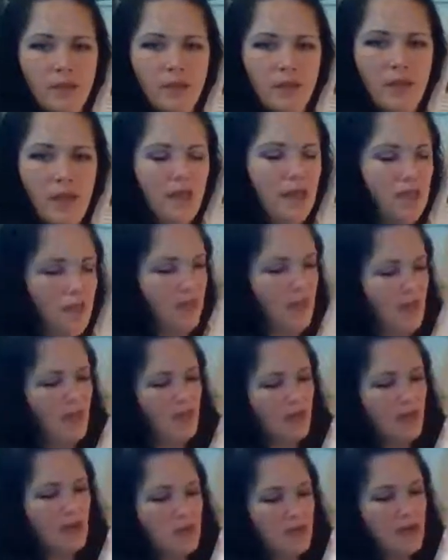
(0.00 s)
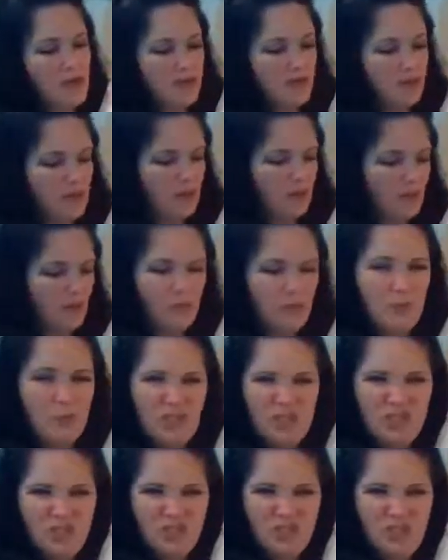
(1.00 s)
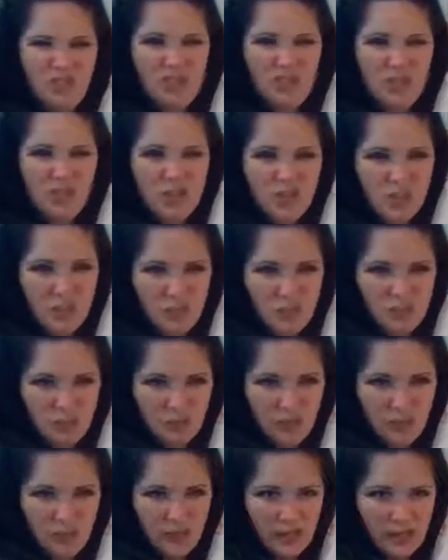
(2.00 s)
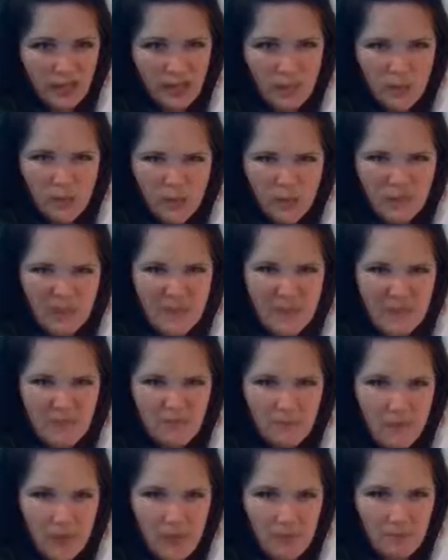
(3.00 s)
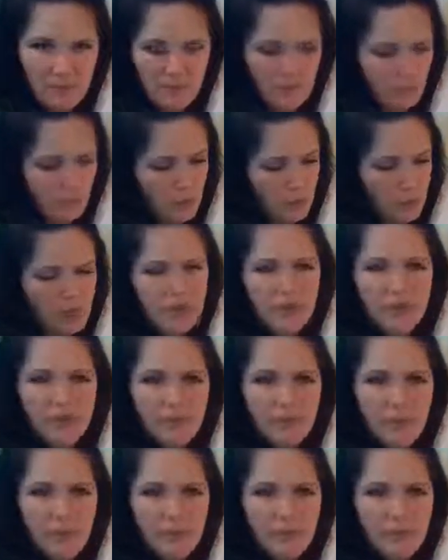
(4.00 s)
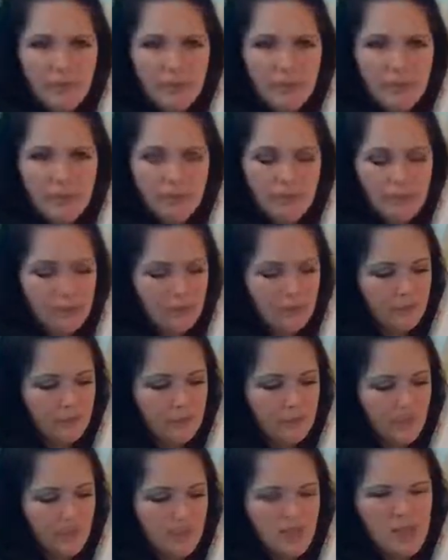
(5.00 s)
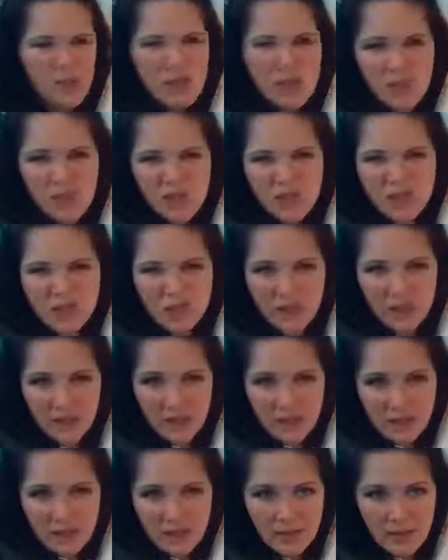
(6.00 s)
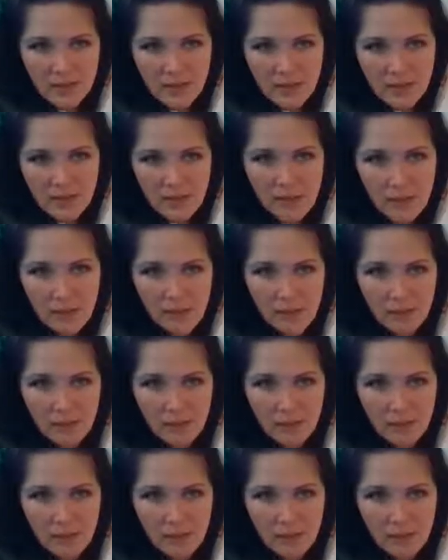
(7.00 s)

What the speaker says: I think how many of us would be discouraged at this point and then we would give up. Would you give up? Do you think Sophia's going to give up?